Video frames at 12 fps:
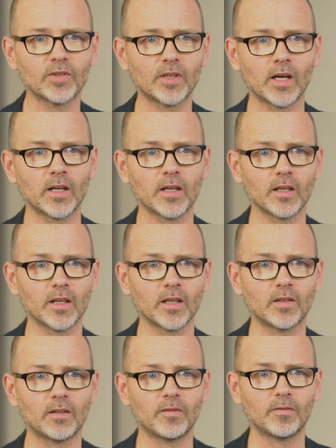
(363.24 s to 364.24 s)
study,
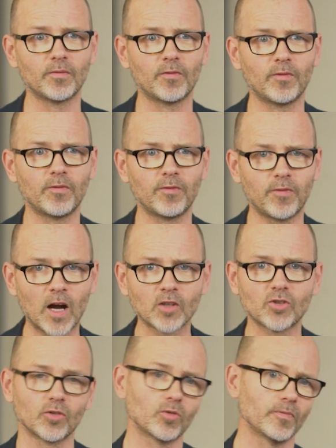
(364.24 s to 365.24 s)
it
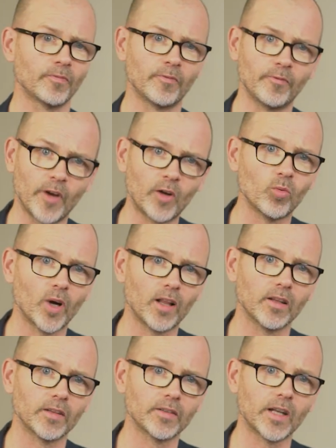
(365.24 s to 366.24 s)
functioned very
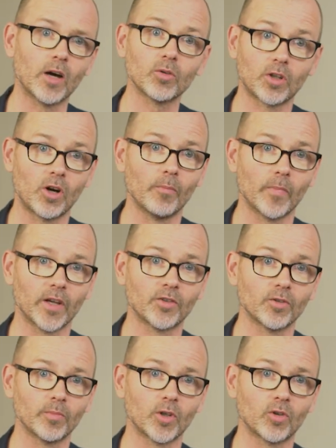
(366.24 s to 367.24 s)
well as an outcome
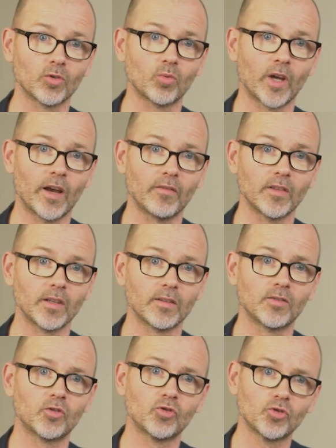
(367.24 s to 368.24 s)
measure because we have these
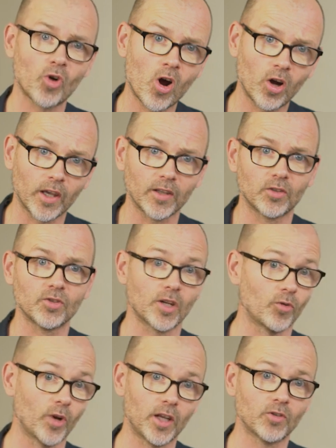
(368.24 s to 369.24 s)
strong
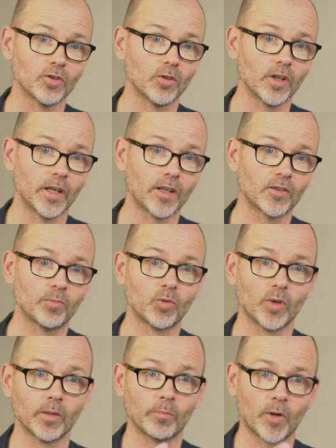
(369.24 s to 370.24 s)
intergenerational links
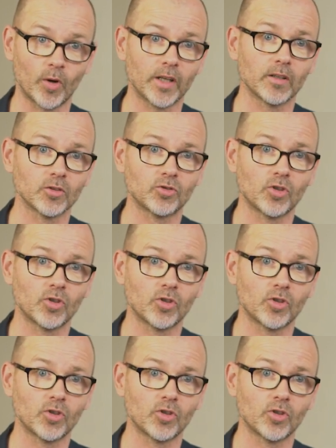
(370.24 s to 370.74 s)
between parental